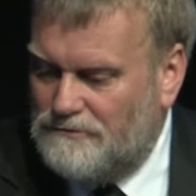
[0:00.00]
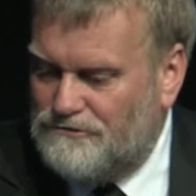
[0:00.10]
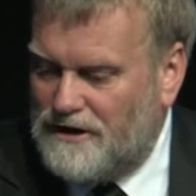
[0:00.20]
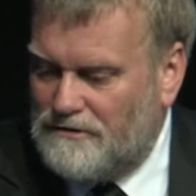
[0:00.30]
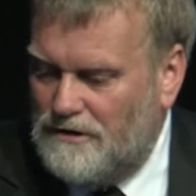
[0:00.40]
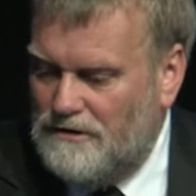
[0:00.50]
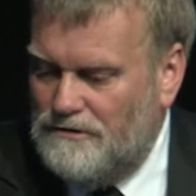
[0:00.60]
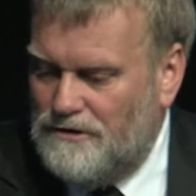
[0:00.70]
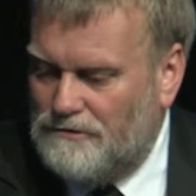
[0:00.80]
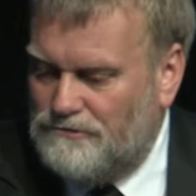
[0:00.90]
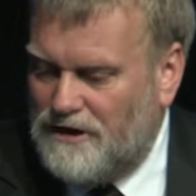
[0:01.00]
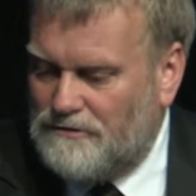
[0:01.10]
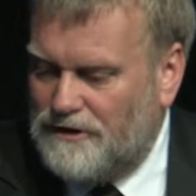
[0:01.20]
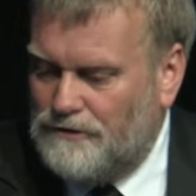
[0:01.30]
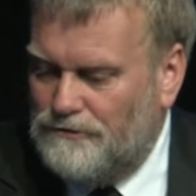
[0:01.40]
track
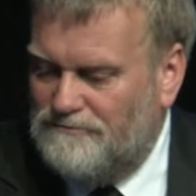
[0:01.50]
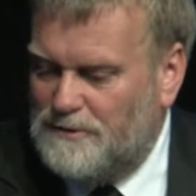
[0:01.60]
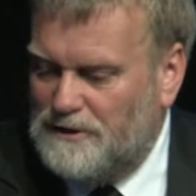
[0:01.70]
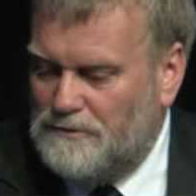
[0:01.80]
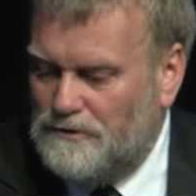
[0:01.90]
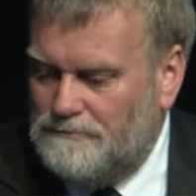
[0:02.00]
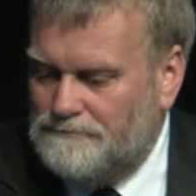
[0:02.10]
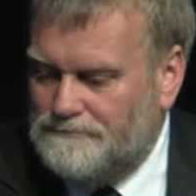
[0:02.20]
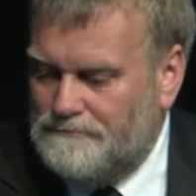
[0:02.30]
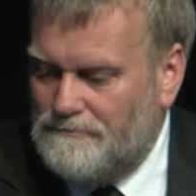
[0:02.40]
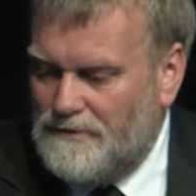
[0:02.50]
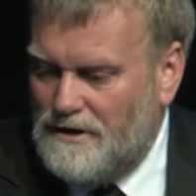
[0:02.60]
record of people.